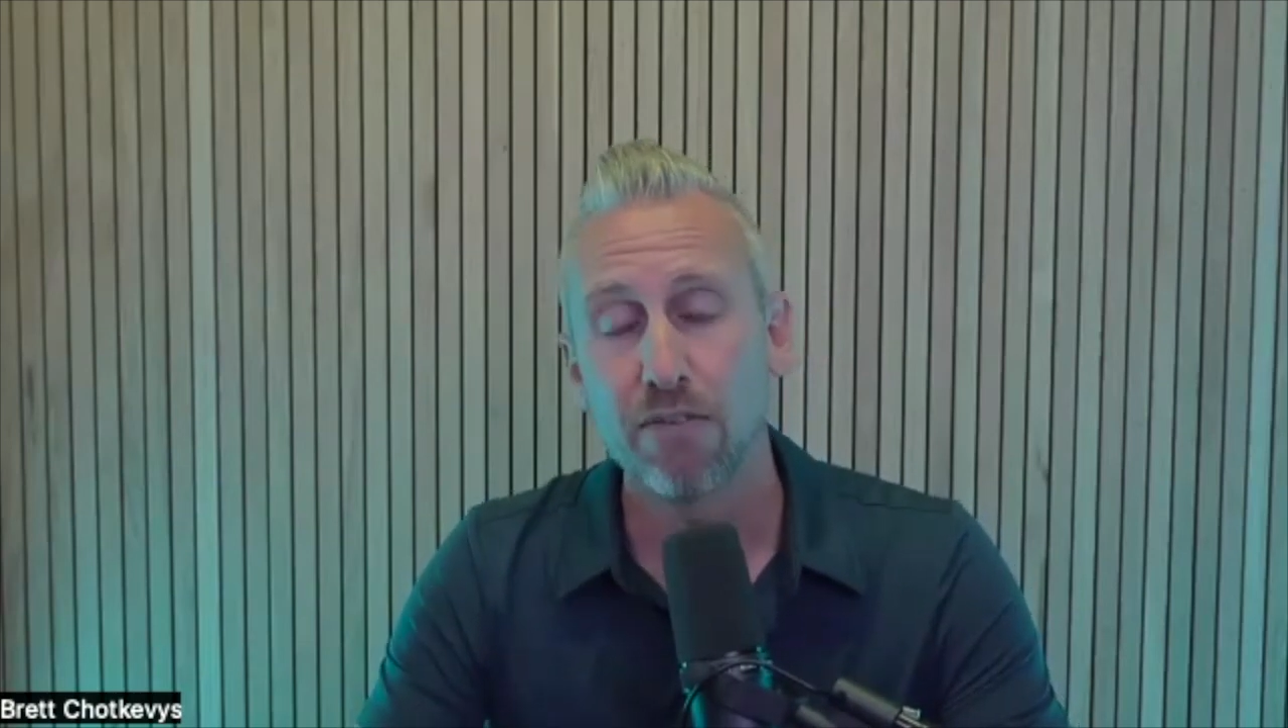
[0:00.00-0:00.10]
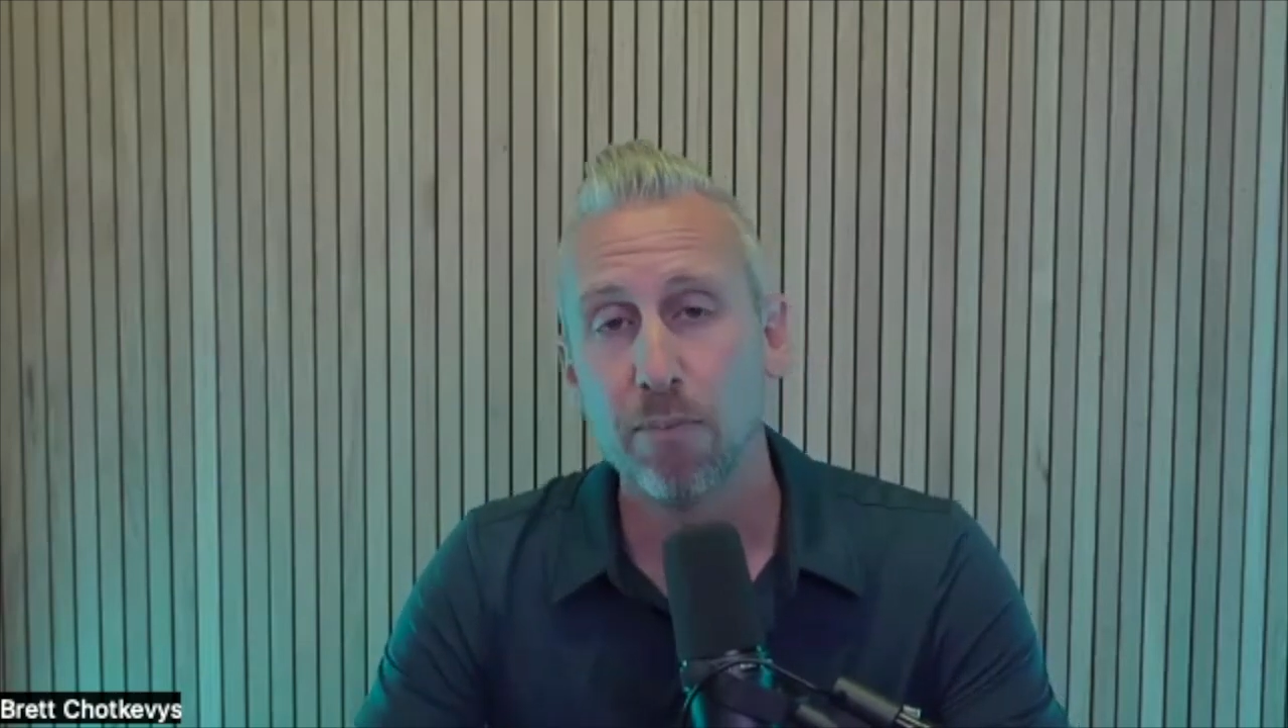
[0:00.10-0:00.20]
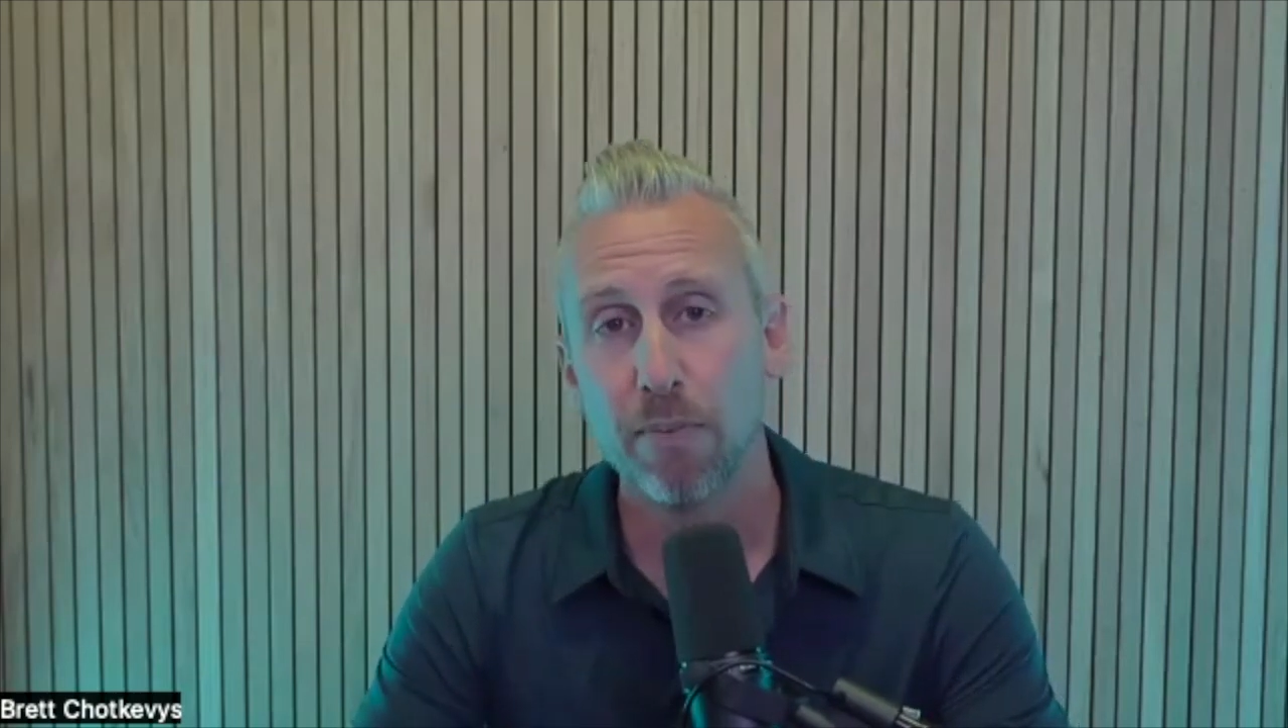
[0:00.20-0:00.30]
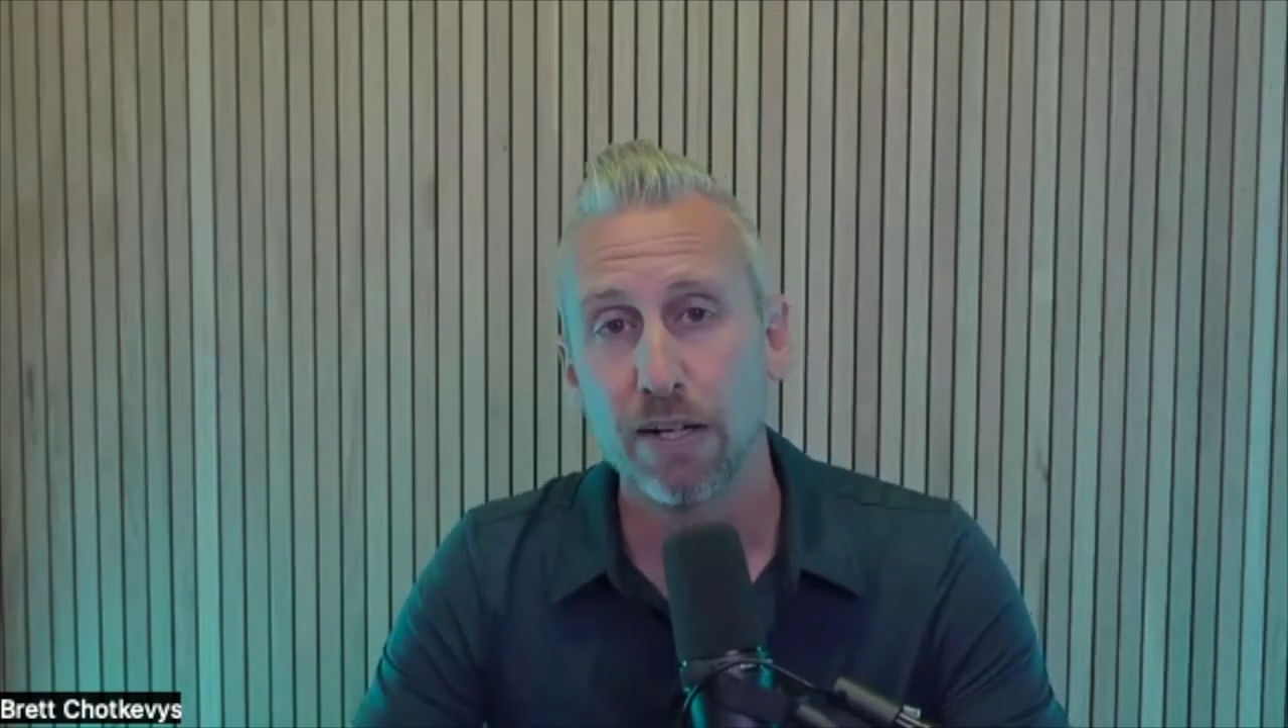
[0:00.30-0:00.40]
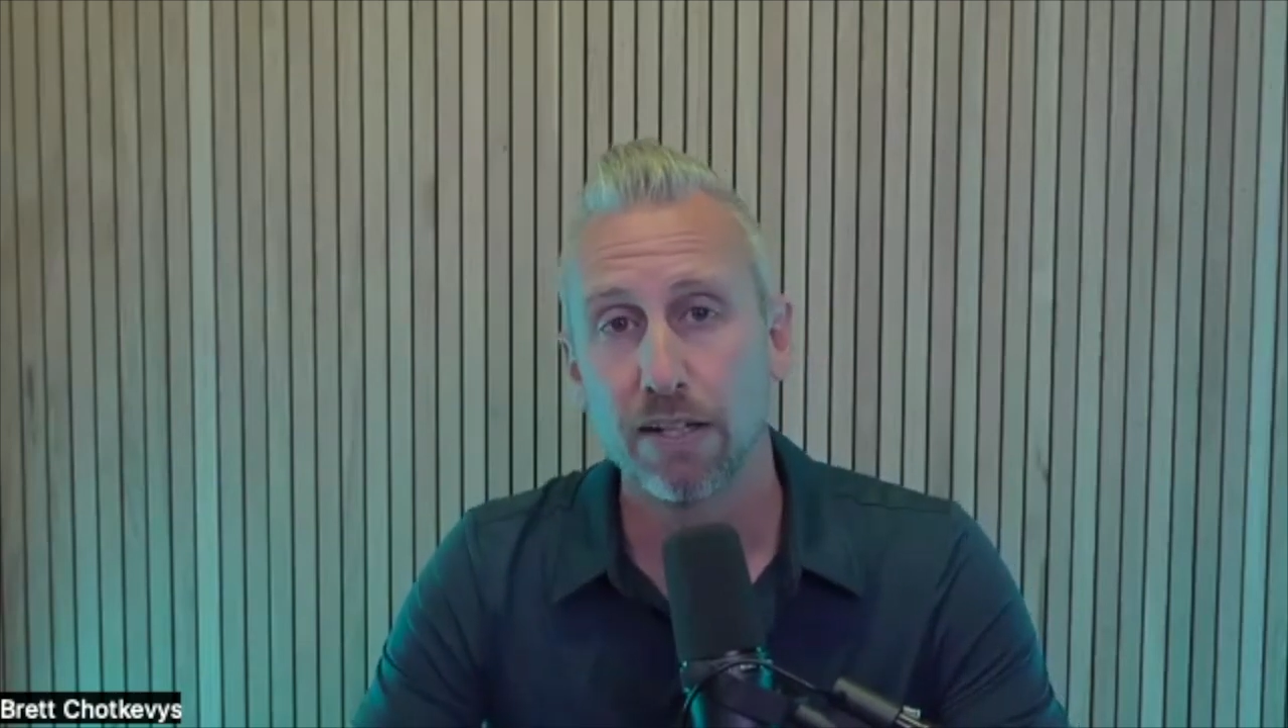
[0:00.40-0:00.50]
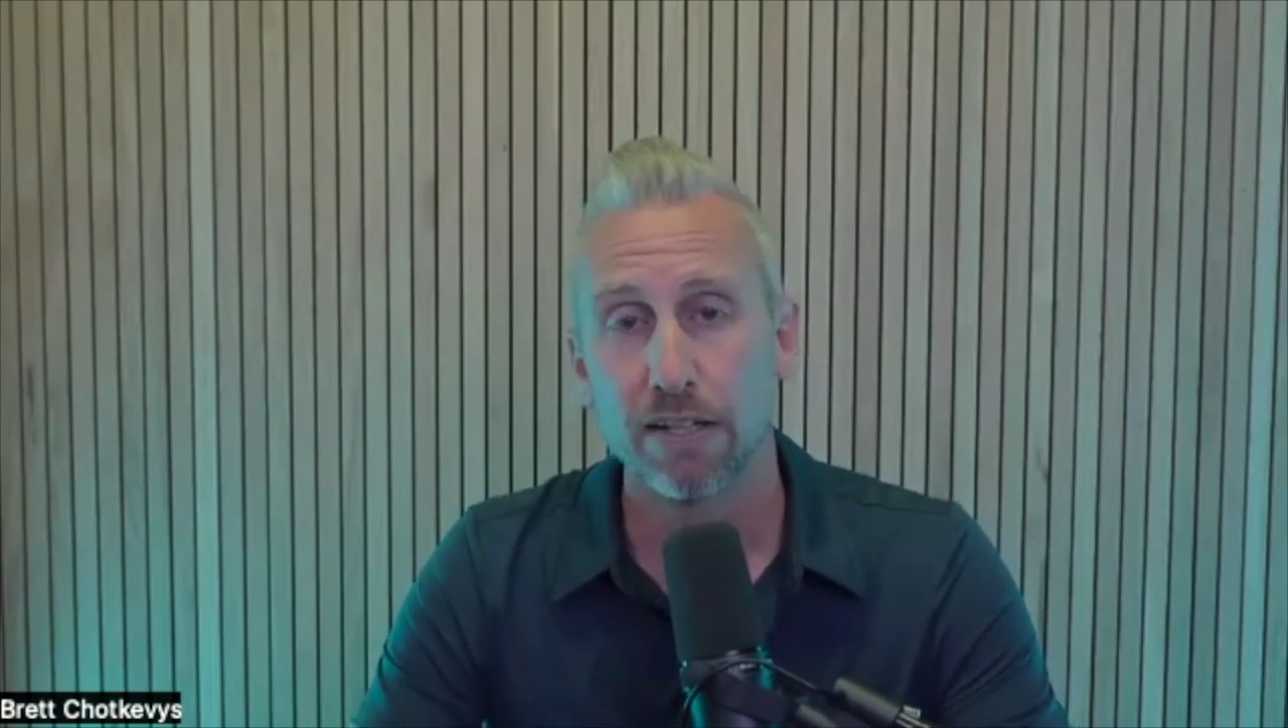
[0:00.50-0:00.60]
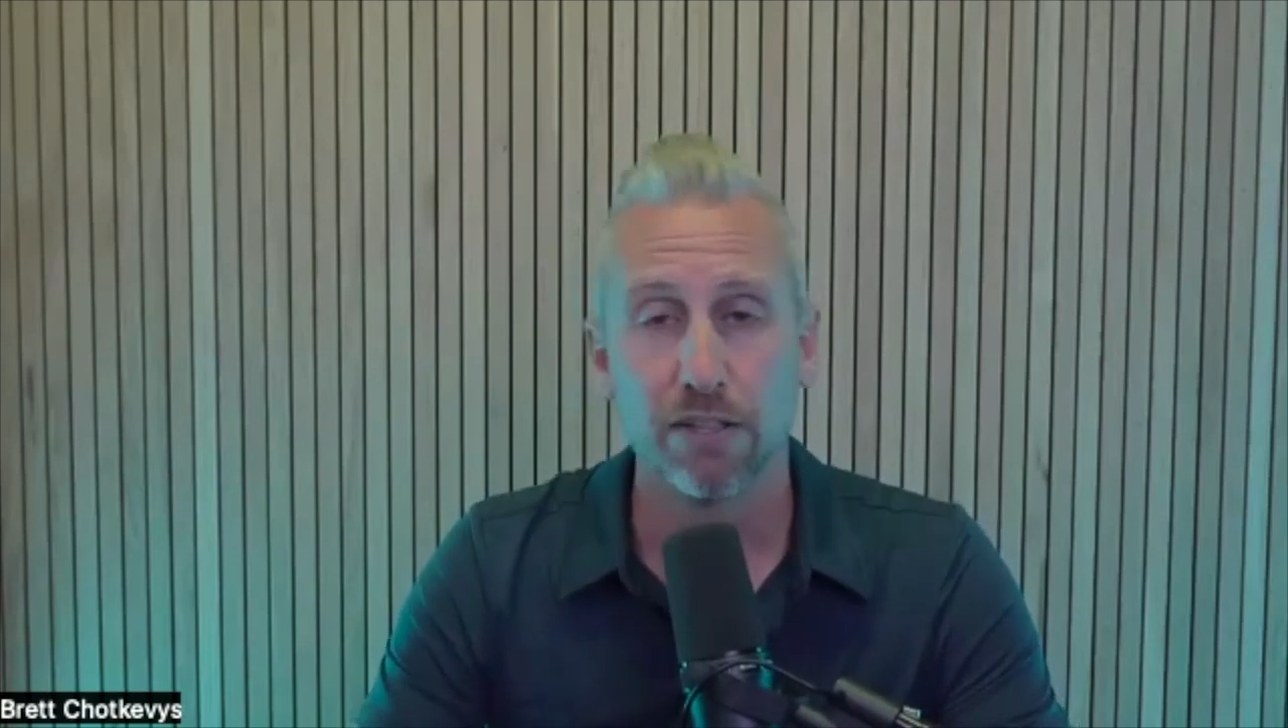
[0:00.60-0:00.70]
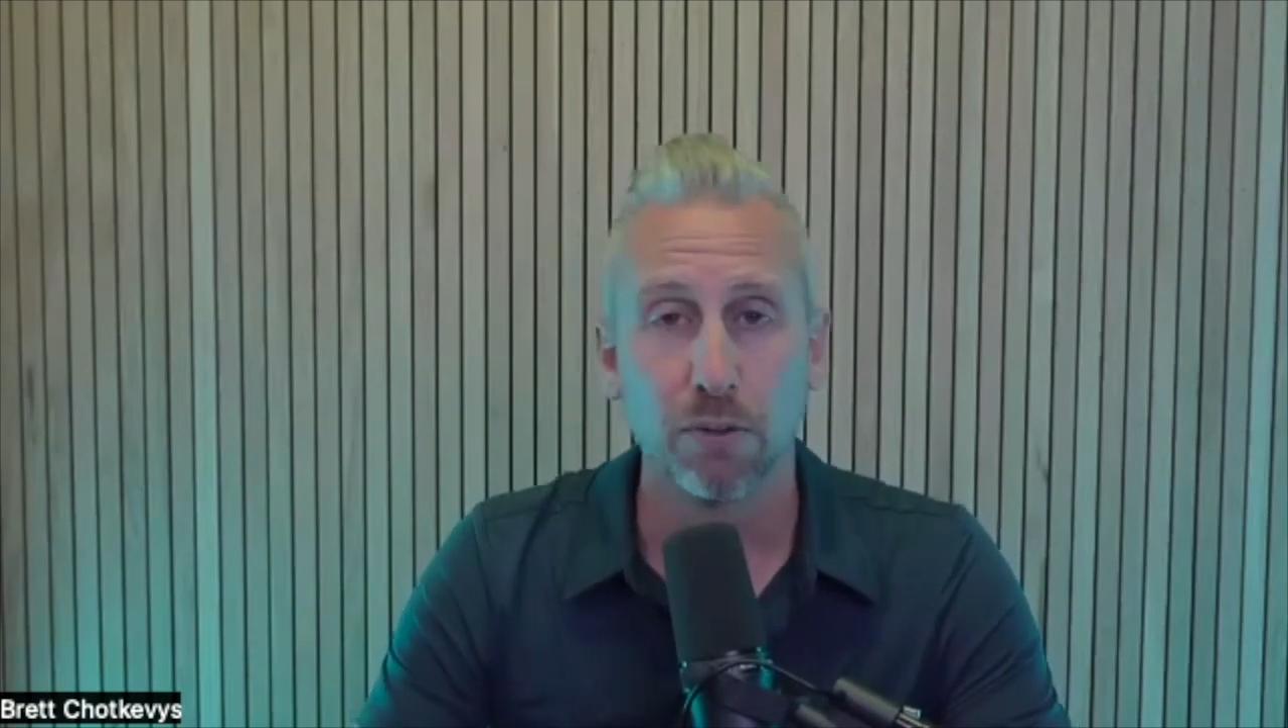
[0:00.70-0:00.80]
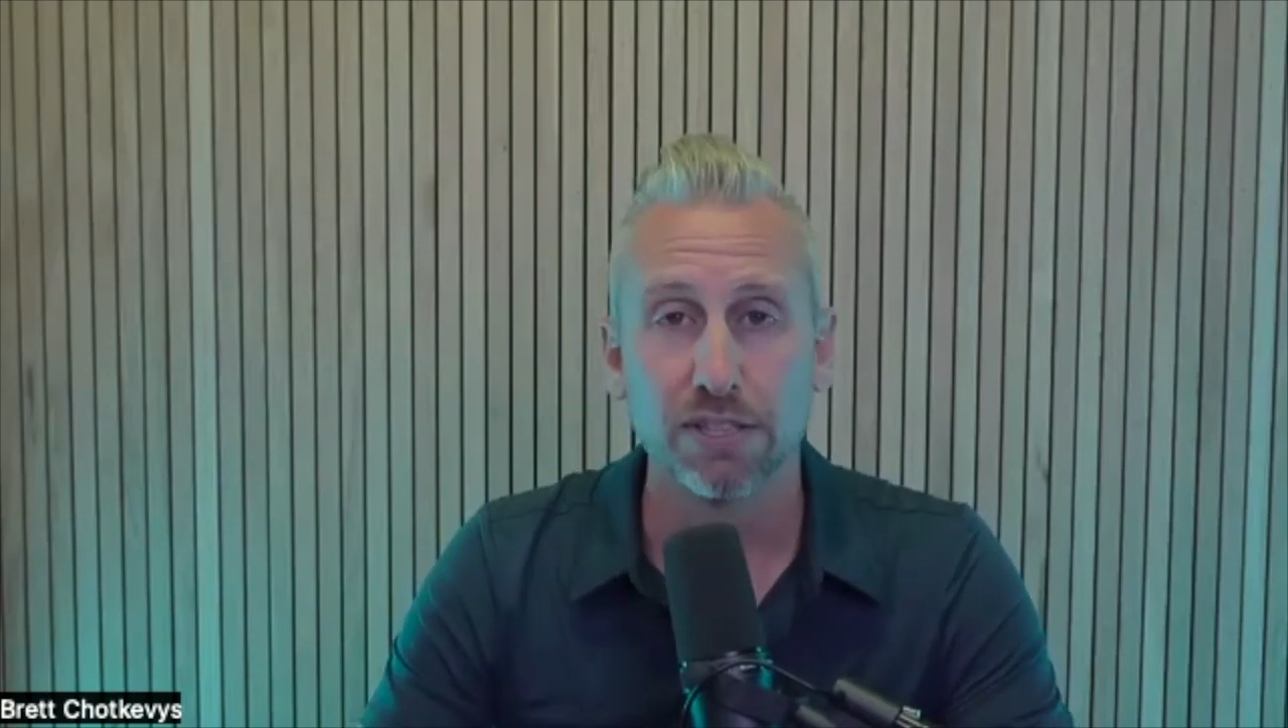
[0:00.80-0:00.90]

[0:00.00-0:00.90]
a